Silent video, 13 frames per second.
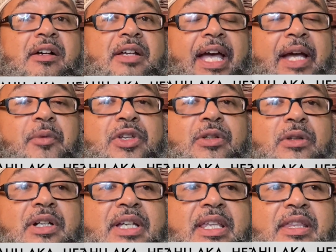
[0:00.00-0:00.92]
Okay, when you
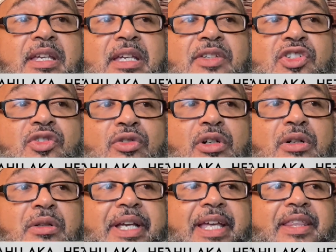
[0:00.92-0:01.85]
look at the
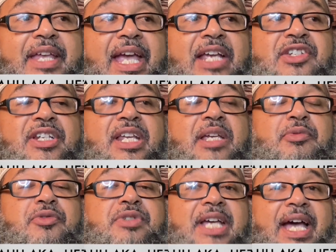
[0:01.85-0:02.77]
scroll in the ancient
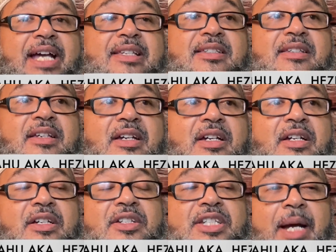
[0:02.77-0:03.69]
Hebrew text,
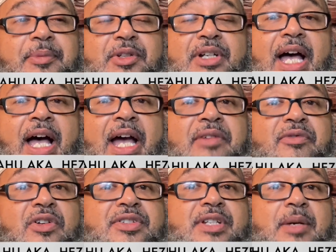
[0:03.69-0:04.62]
chapter 9,
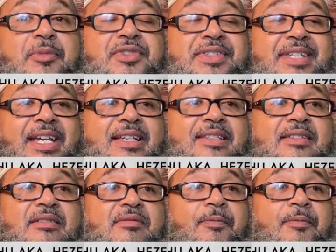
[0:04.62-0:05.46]
verse number 6,